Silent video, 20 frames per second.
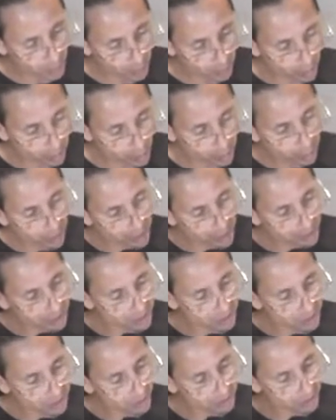You know, everybody
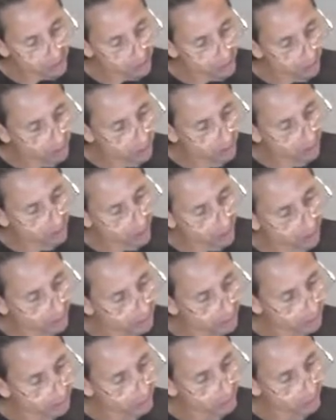gets tempted, don't
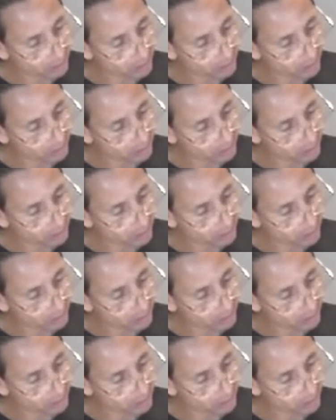they?